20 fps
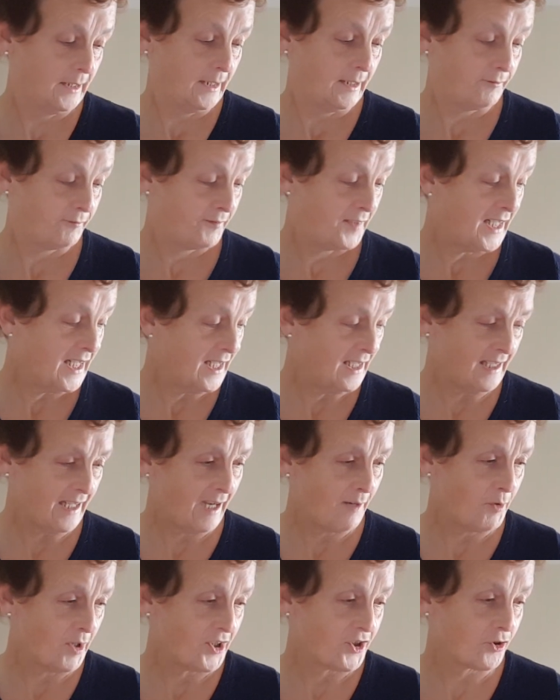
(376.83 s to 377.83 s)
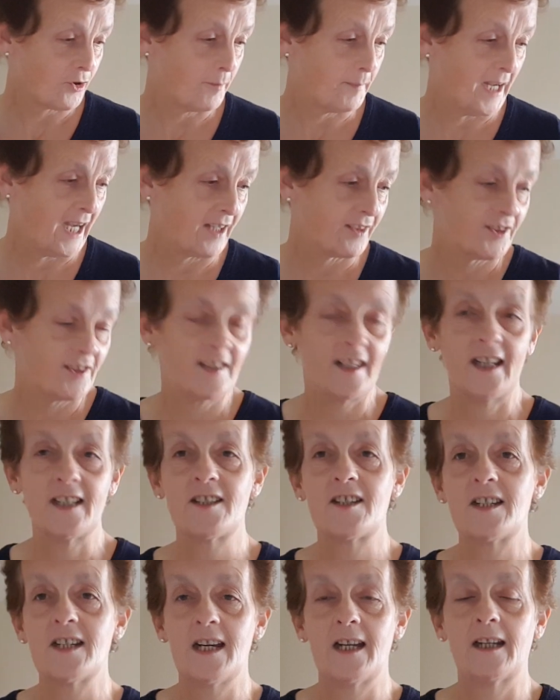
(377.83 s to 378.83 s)
I feel I want to go back to
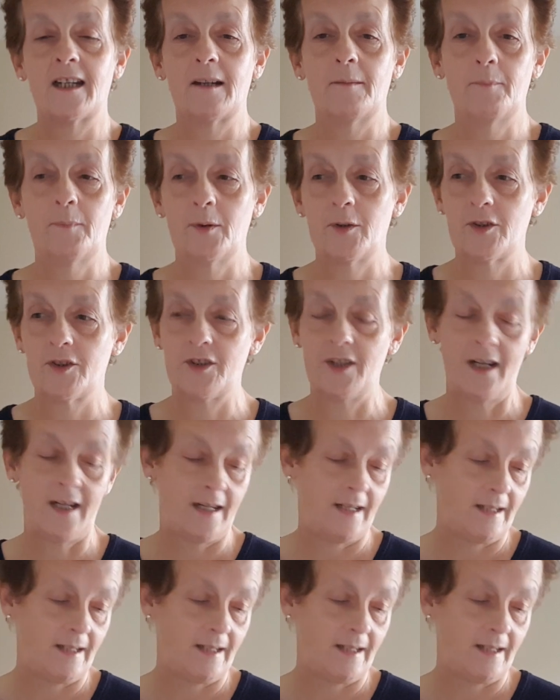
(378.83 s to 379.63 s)
that deck, but